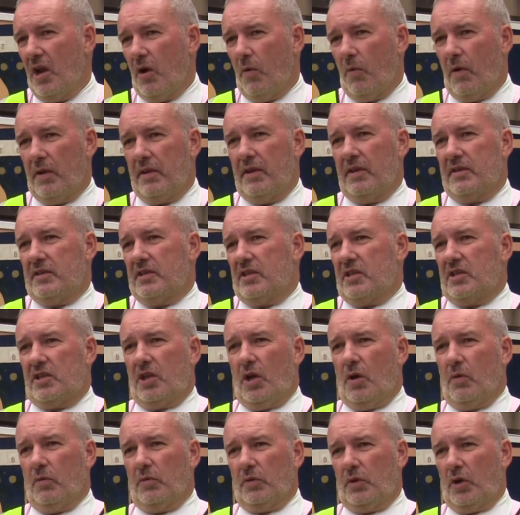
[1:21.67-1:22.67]
whether it's the
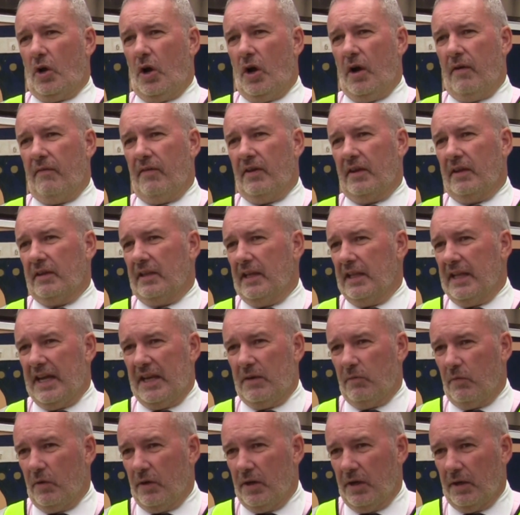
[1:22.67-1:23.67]
stone carving, the
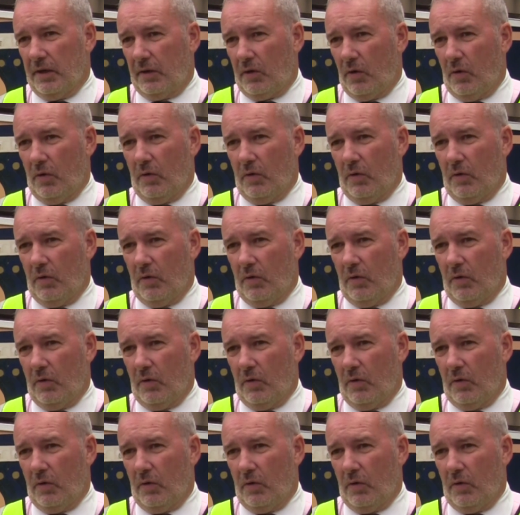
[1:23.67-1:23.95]
lead work,